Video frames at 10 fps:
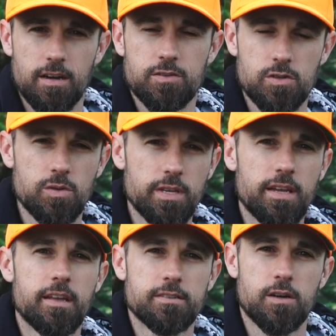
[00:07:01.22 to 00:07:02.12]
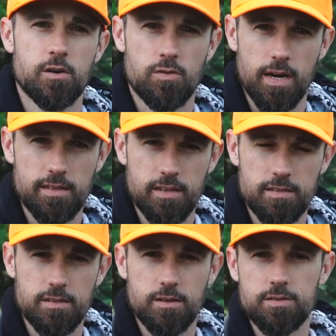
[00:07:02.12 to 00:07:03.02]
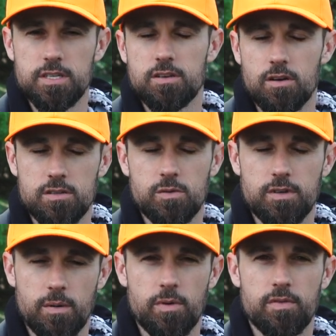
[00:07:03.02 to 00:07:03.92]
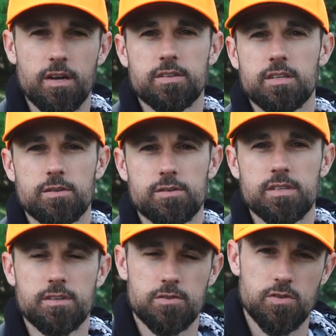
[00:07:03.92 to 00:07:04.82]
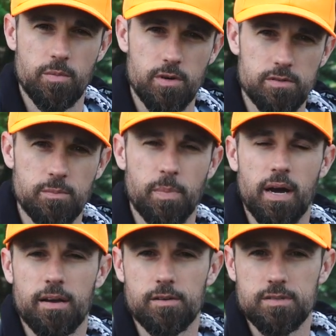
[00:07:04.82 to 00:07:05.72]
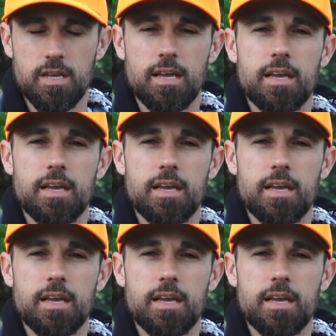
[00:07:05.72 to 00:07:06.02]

Julie is a great listener. She talks to a number of our dealers and distributors and buyers.